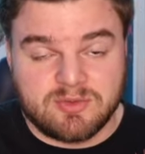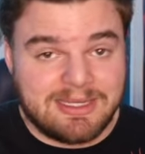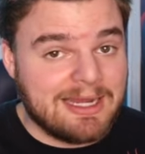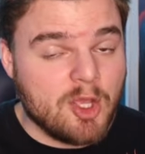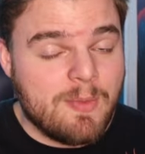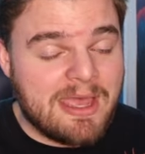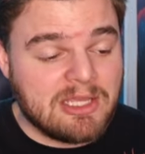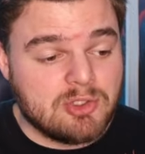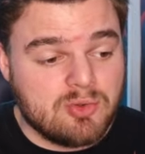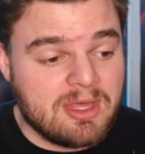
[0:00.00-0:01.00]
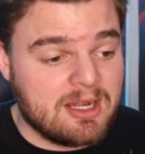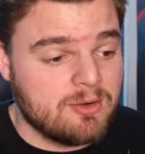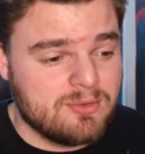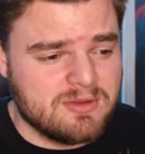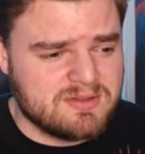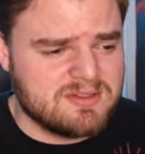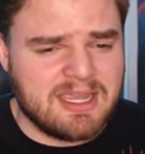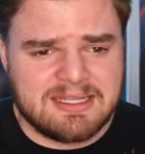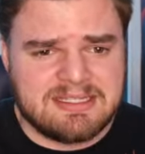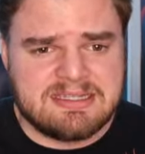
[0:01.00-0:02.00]
So I gotta go back and do that. I know this
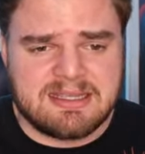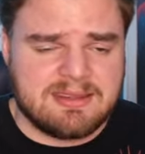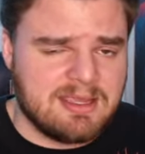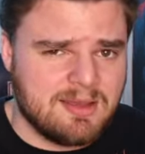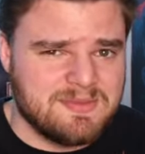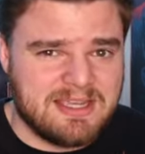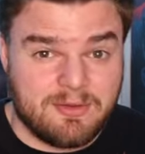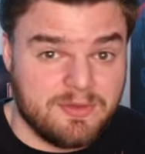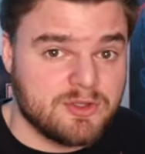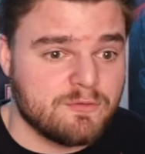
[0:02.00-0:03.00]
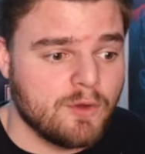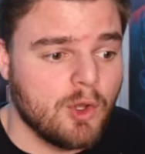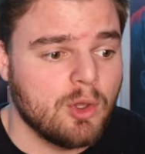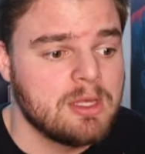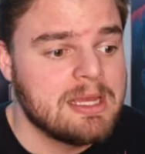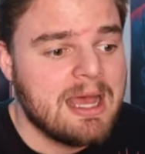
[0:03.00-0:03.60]
second season, I think, comes out in this fall.